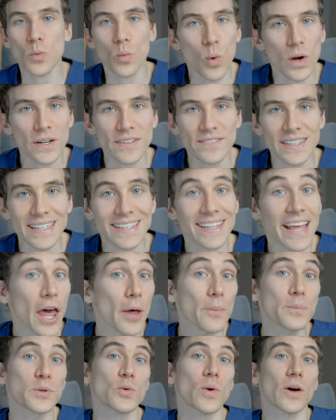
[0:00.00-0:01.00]
one of these
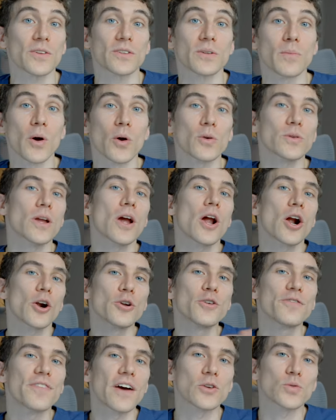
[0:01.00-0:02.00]
helped you out the most or
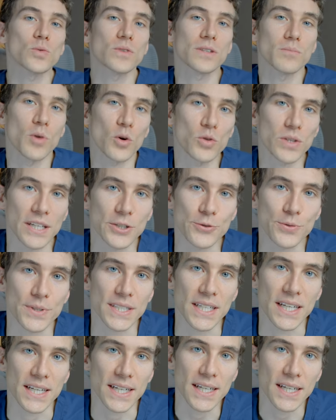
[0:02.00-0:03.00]
you found was the most interesting.